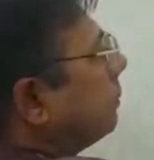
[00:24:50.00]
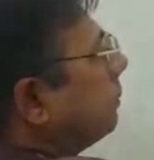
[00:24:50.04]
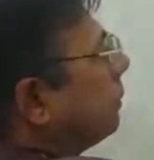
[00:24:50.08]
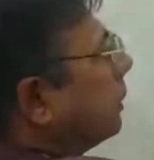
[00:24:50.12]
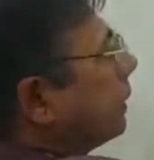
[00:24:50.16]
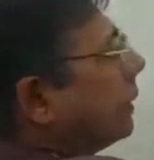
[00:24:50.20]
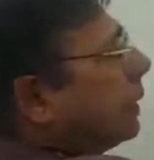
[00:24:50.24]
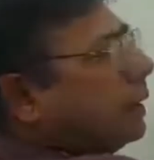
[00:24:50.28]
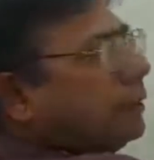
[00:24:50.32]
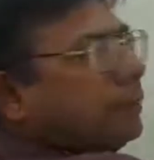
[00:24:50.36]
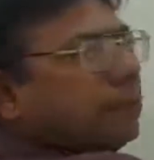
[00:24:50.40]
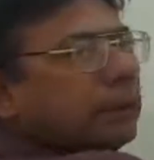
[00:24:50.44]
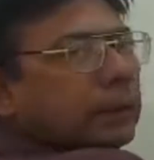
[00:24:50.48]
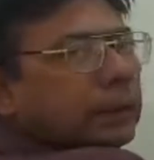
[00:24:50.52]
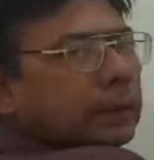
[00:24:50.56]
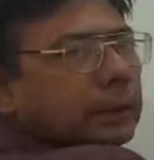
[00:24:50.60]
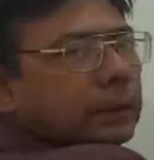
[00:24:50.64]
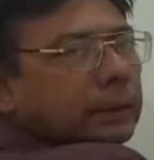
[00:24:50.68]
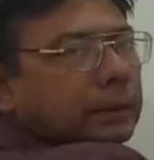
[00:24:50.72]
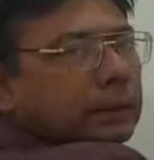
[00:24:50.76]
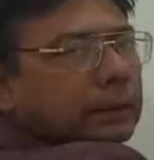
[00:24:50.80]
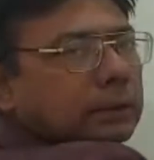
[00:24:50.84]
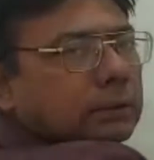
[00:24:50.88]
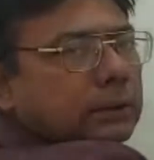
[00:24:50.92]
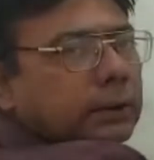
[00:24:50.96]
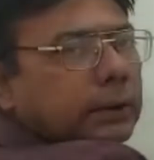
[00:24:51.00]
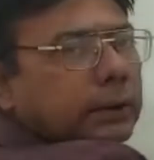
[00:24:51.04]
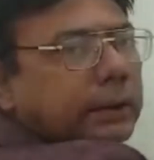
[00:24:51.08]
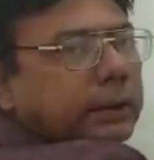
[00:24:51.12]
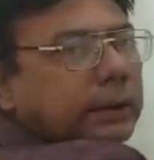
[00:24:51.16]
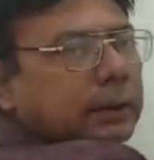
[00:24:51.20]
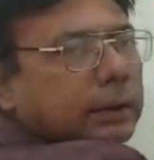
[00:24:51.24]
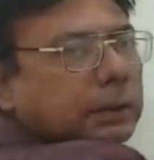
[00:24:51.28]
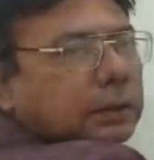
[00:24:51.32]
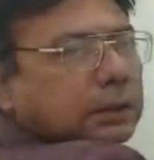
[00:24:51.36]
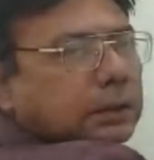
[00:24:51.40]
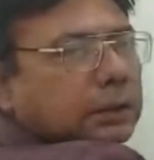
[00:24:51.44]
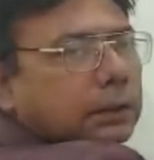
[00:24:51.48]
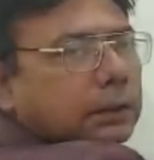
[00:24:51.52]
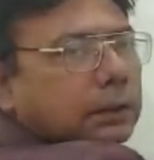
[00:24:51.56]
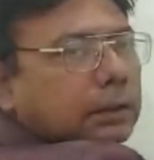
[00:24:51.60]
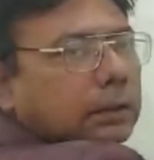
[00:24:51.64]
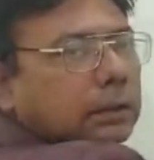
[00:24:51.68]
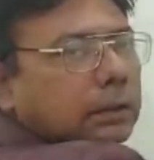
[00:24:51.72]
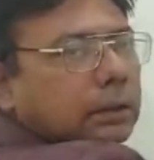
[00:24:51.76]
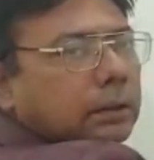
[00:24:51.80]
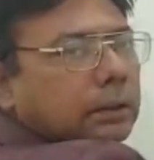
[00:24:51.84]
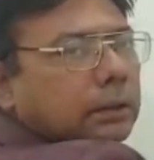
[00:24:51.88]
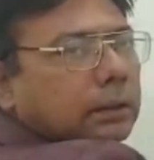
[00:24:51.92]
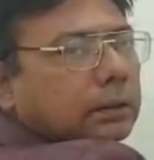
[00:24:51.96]
one having this orientation
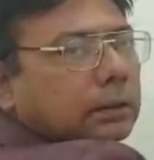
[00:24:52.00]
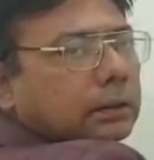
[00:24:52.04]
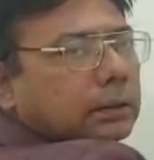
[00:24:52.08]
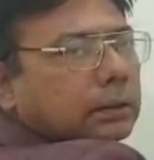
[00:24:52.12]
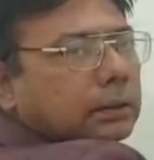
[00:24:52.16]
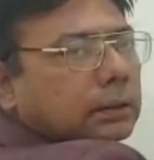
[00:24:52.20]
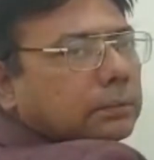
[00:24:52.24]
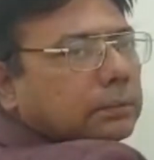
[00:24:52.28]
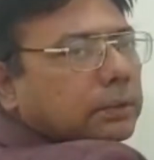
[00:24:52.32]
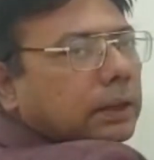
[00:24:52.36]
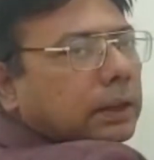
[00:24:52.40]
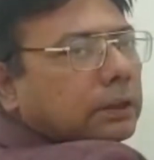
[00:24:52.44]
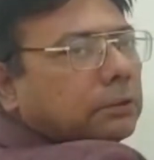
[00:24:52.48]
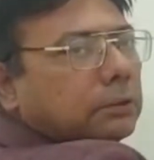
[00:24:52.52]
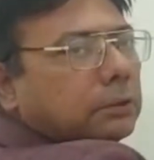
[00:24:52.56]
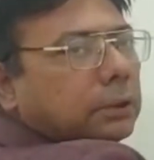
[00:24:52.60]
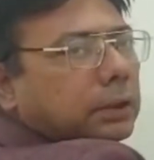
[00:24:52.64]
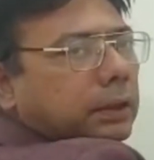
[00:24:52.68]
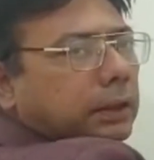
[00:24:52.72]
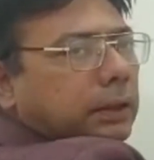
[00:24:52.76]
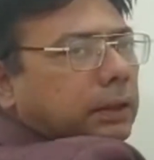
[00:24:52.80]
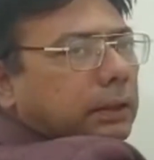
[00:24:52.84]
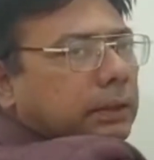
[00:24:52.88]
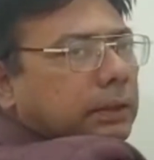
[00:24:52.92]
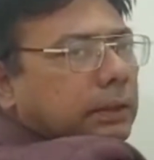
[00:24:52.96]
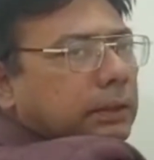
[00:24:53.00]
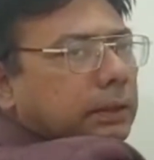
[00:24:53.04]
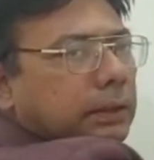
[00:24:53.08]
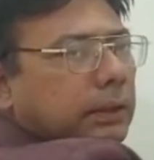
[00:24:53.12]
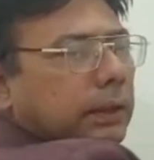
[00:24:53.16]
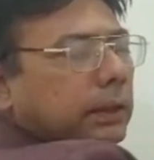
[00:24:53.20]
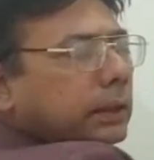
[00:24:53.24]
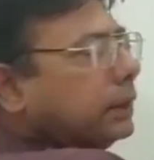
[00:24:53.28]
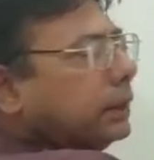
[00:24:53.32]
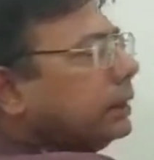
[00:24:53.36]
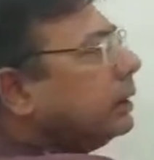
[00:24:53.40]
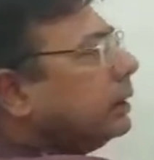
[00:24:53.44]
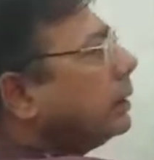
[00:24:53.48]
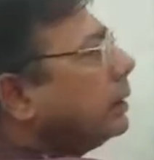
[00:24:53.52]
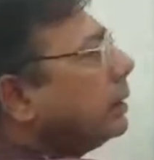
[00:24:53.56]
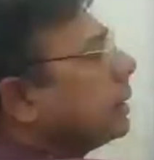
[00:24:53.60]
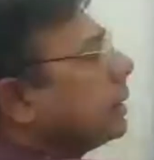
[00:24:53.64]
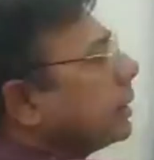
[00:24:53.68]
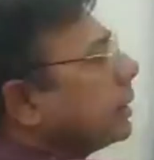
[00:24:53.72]
similar to D-glyceraldehyde,